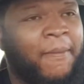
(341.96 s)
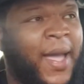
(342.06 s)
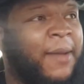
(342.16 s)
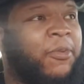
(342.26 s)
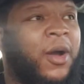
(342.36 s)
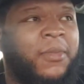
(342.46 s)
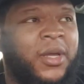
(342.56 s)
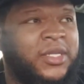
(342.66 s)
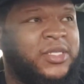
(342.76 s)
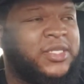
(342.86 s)
Mike brought
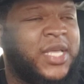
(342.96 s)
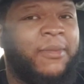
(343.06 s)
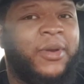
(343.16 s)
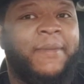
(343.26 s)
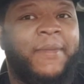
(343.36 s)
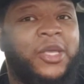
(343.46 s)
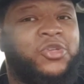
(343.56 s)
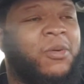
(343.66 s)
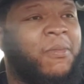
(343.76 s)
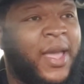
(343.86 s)
money to the table. They
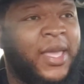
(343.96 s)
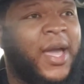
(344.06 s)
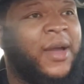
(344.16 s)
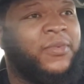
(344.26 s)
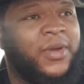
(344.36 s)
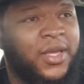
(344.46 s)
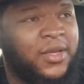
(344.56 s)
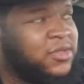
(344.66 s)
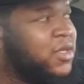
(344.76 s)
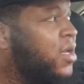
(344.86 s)
made sure Mike got
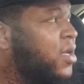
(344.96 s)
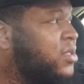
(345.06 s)
rings.